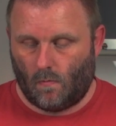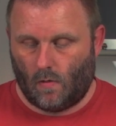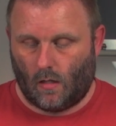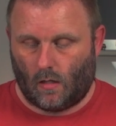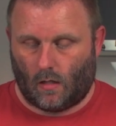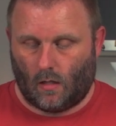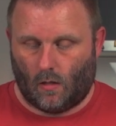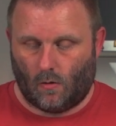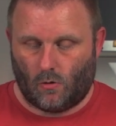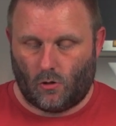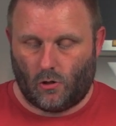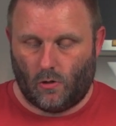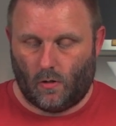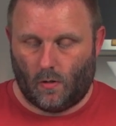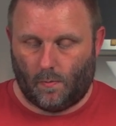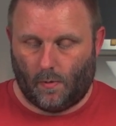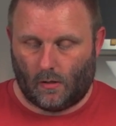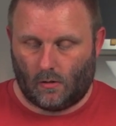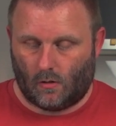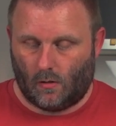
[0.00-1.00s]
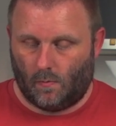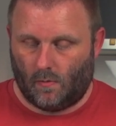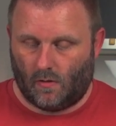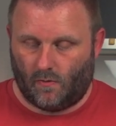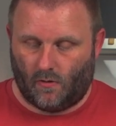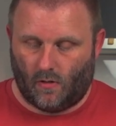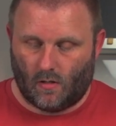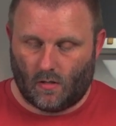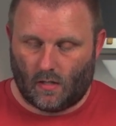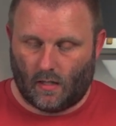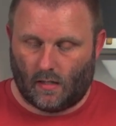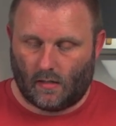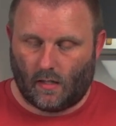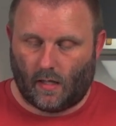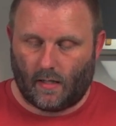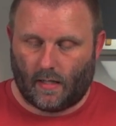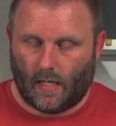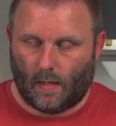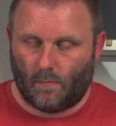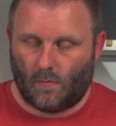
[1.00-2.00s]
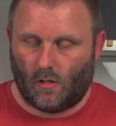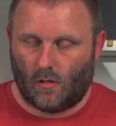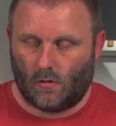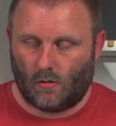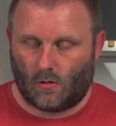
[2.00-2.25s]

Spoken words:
and a cold shoe at the bottom if you connect to your camera.